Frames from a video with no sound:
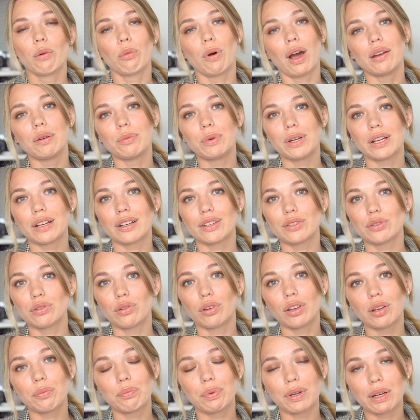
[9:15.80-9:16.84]
why we are
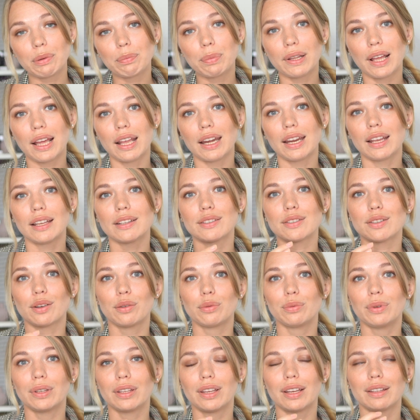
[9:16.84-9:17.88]
doing pre-planning, so
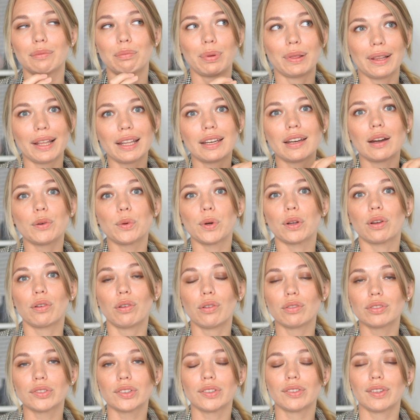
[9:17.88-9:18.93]
we can plan our
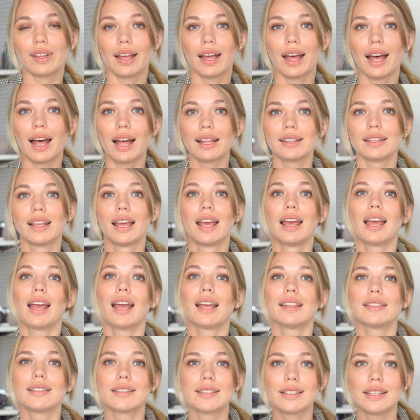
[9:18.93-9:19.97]
content ahead
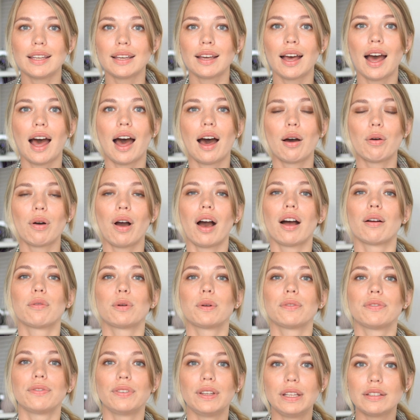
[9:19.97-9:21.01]
and see how
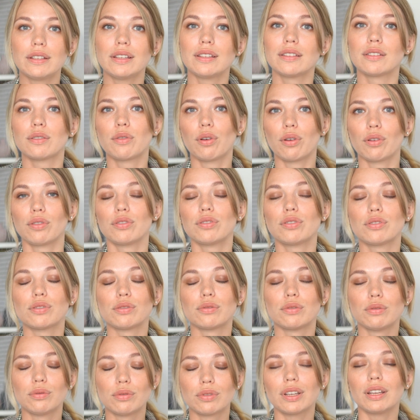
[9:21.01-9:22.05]
our feed is going to
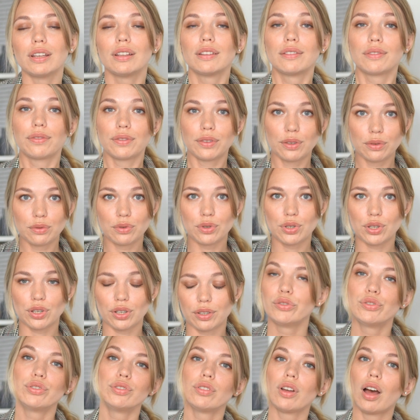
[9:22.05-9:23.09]
look in future.
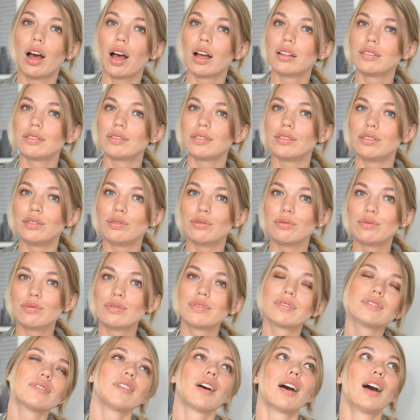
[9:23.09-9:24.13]
Do not
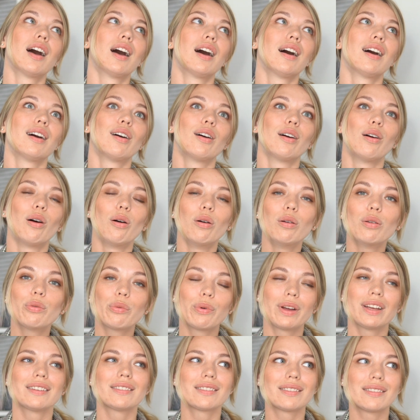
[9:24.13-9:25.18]
use
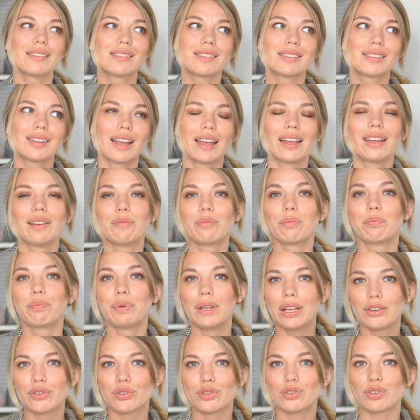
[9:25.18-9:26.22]
always same
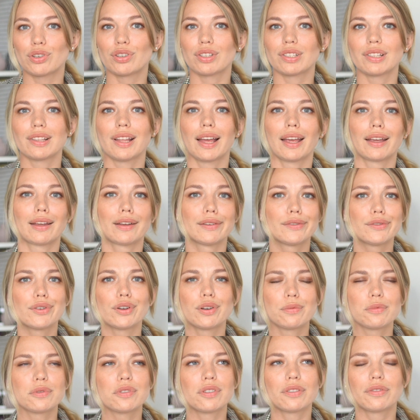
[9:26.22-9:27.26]
pictures, like in
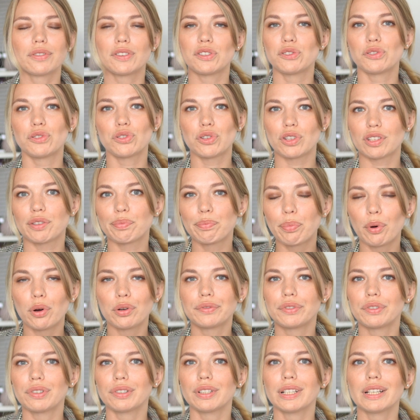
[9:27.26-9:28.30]
terms of it's just
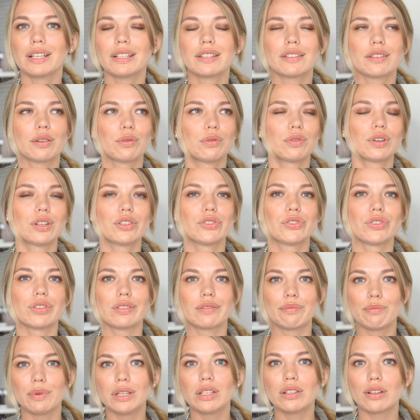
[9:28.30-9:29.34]
portraits or
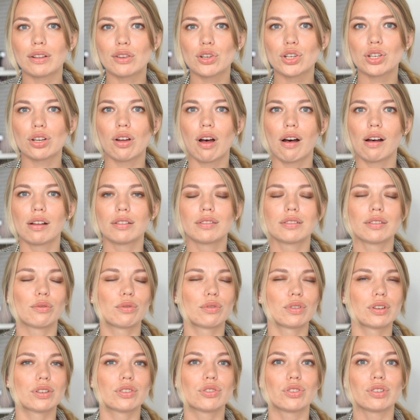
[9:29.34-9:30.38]
just middle shots
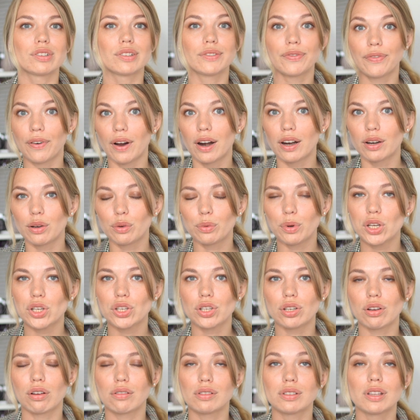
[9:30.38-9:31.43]
or just faraway
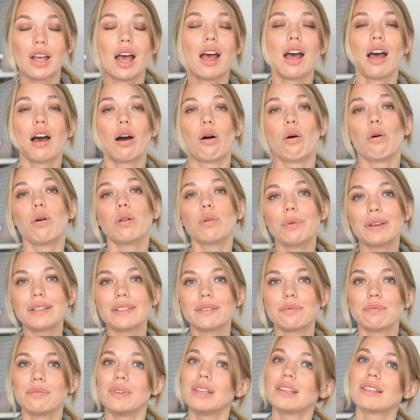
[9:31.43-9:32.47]
shots.
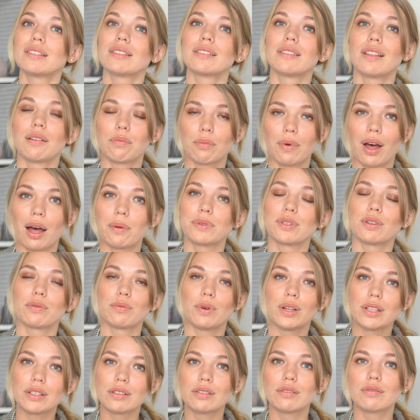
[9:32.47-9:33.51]
Always mix them up. So
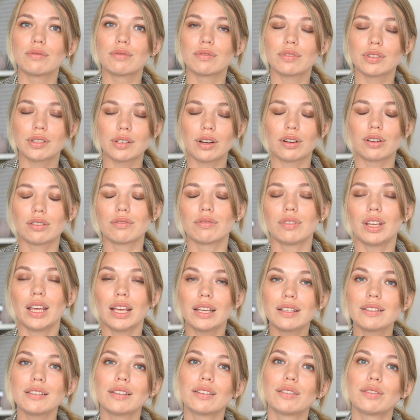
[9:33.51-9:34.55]
once you start to
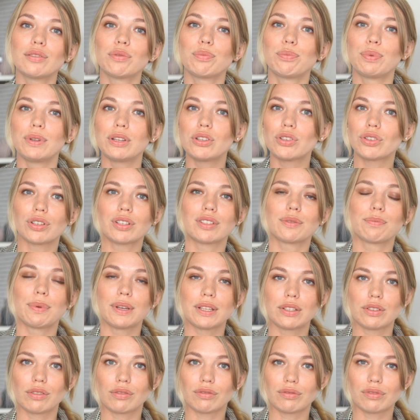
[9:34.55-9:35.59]
execute pictures
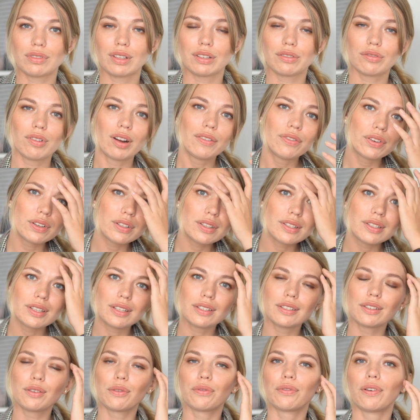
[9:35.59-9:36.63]
based on the
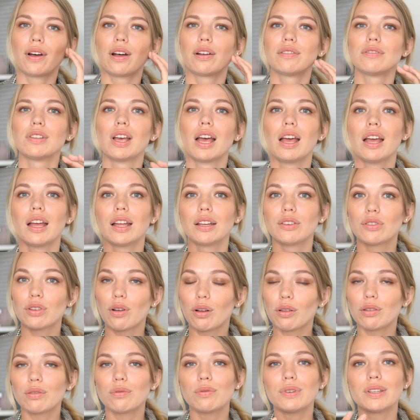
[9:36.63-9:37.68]
references you found,
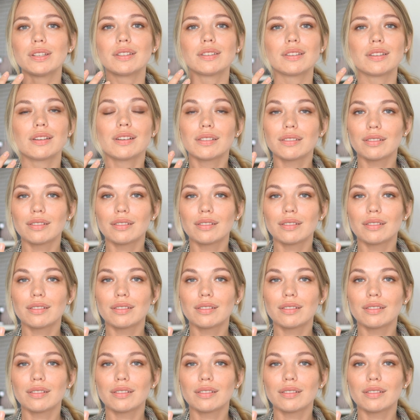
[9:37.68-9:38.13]
always